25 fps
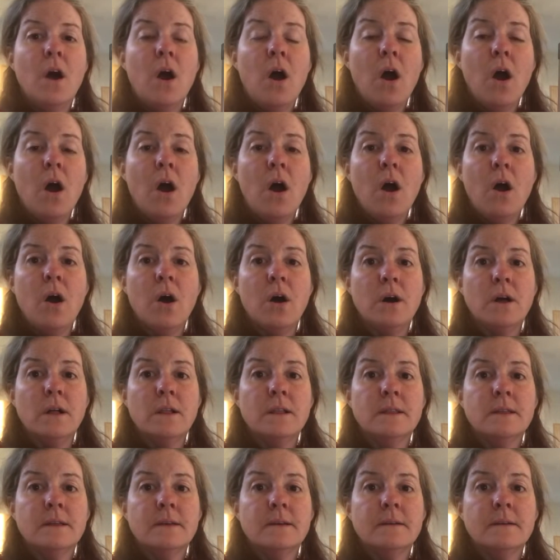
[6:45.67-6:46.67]
All.
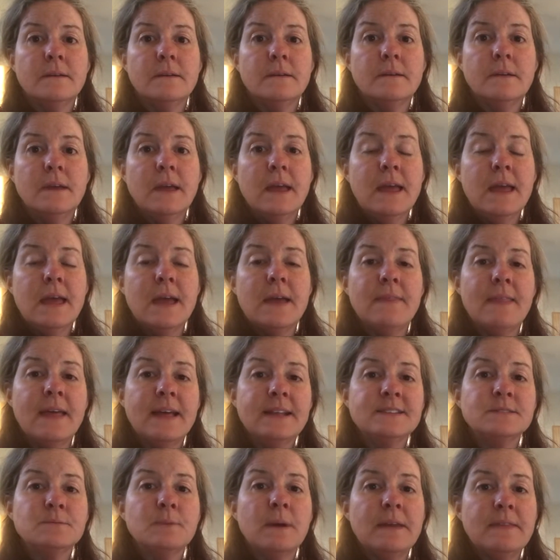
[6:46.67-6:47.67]
And
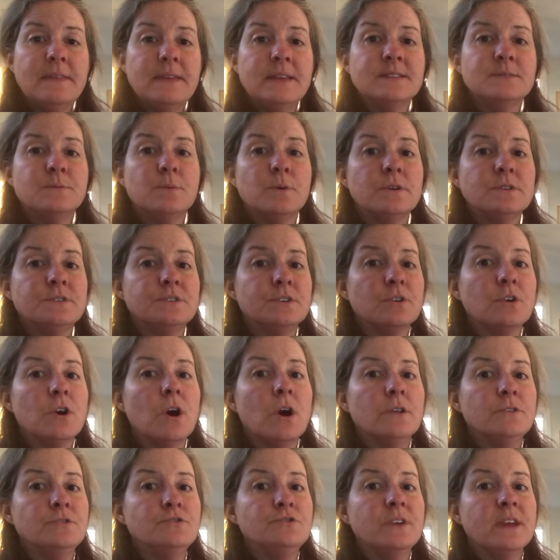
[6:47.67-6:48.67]
that's why these words are
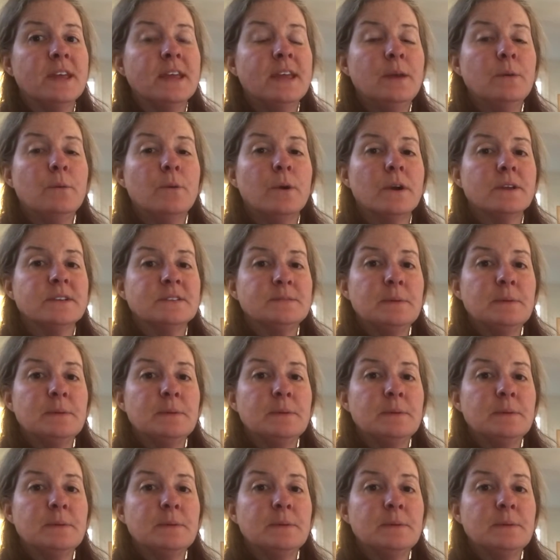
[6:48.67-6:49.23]
called tricky words,